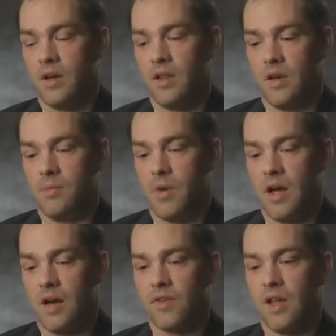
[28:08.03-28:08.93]
And then
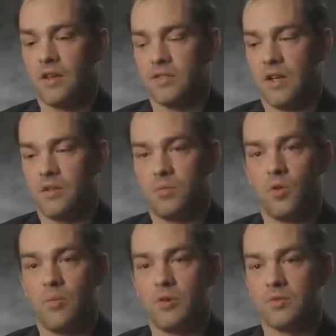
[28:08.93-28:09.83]
my Afghanistan
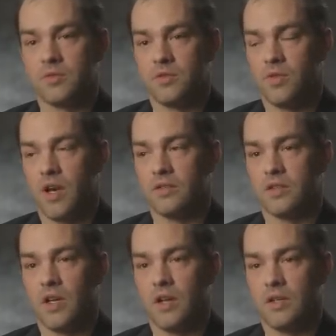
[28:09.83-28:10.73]
deployment was
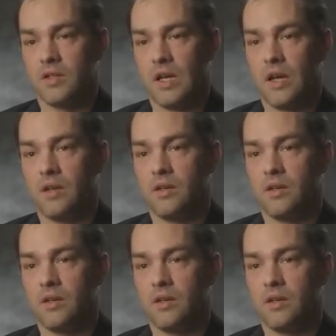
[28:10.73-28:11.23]
2009 to 10.